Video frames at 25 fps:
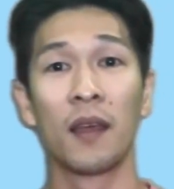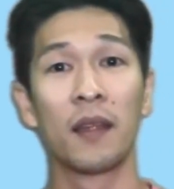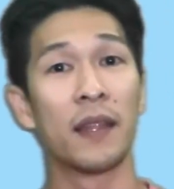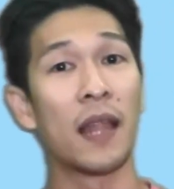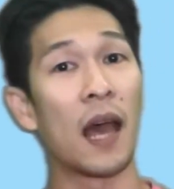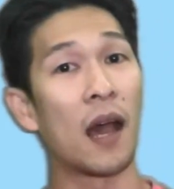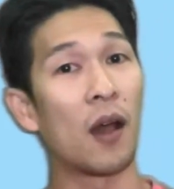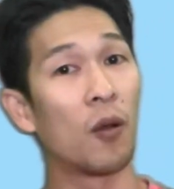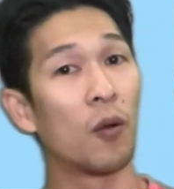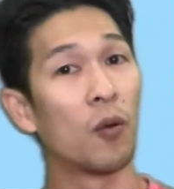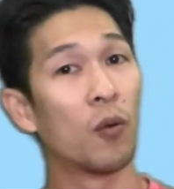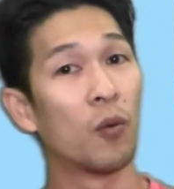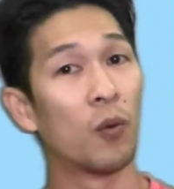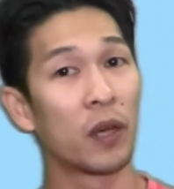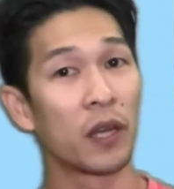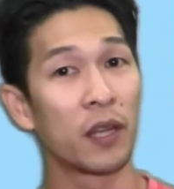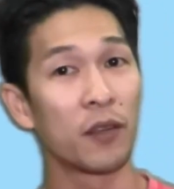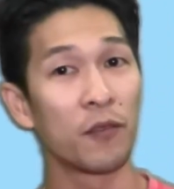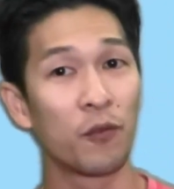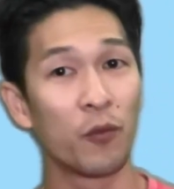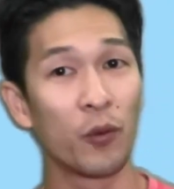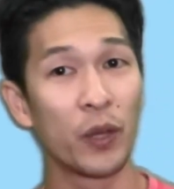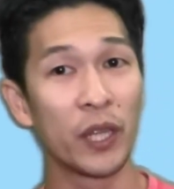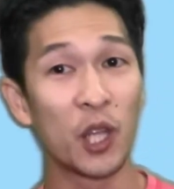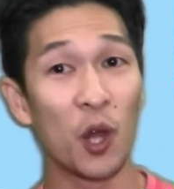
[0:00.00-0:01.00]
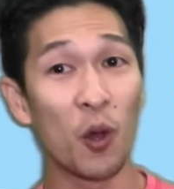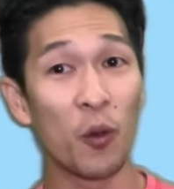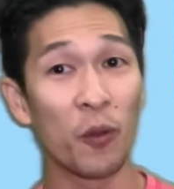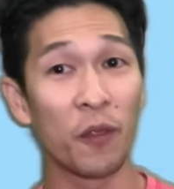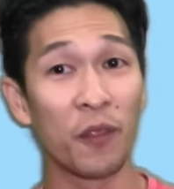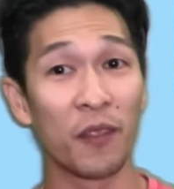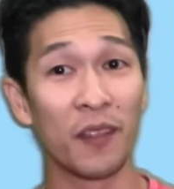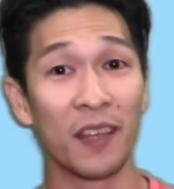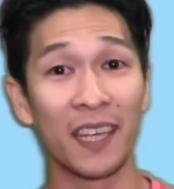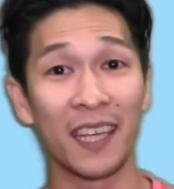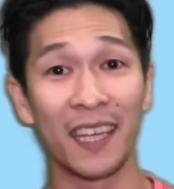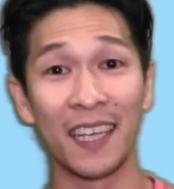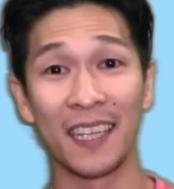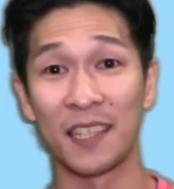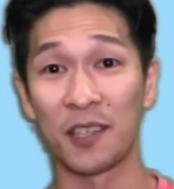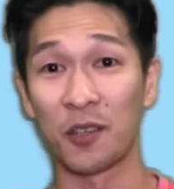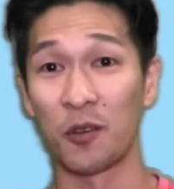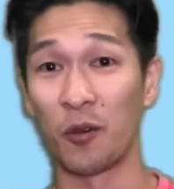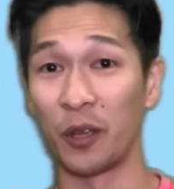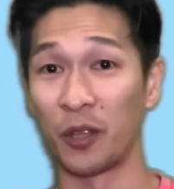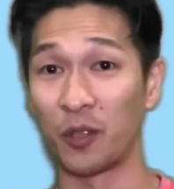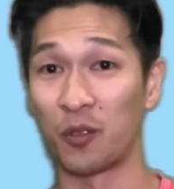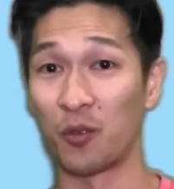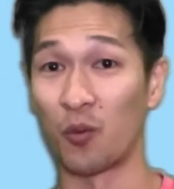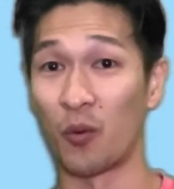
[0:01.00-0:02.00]
Now, what if we don't think it's
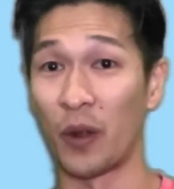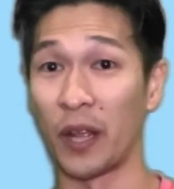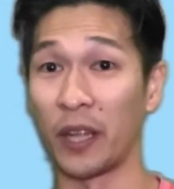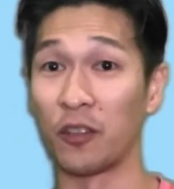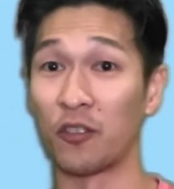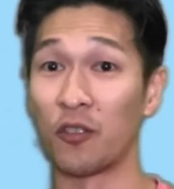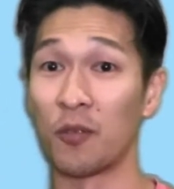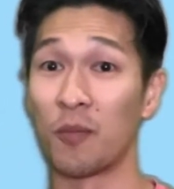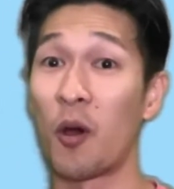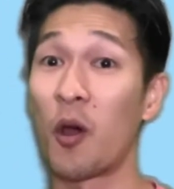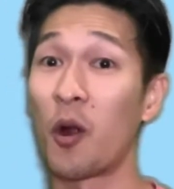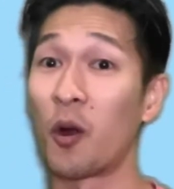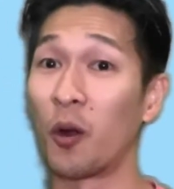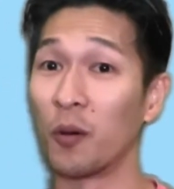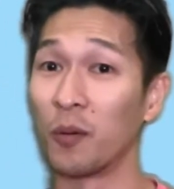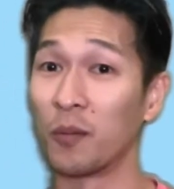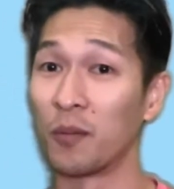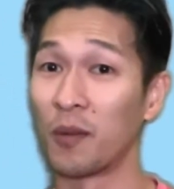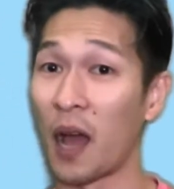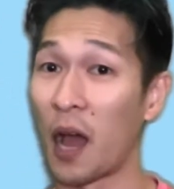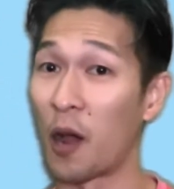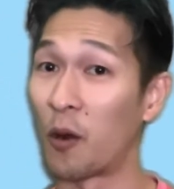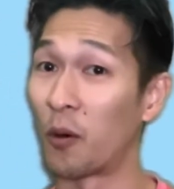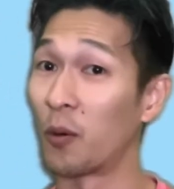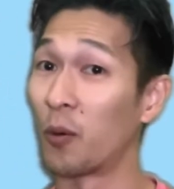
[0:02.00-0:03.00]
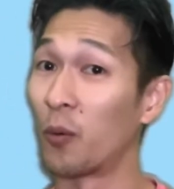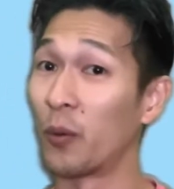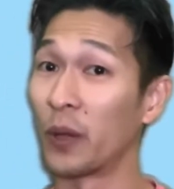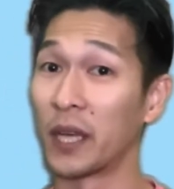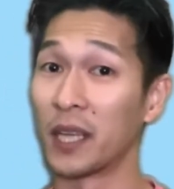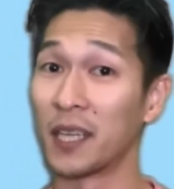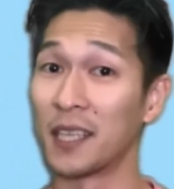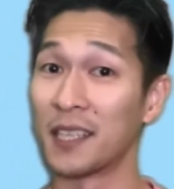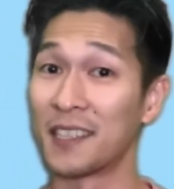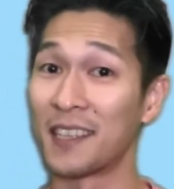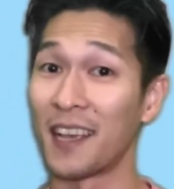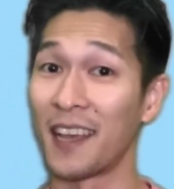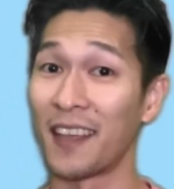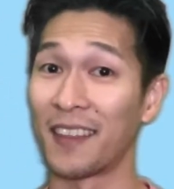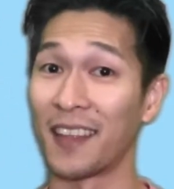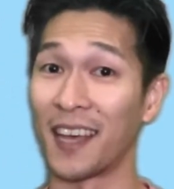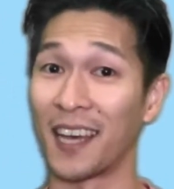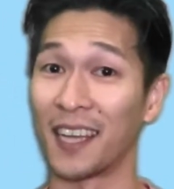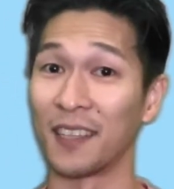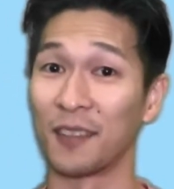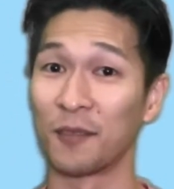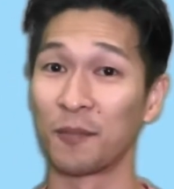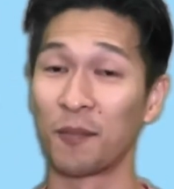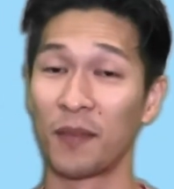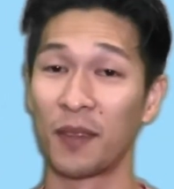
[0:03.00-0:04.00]
going to rain tomorrow? How are we going to say
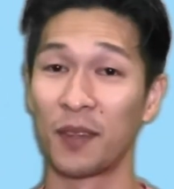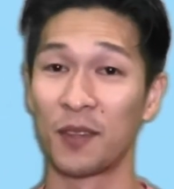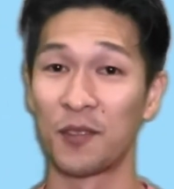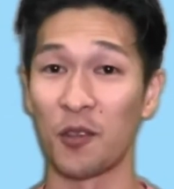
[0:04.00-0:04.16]
that?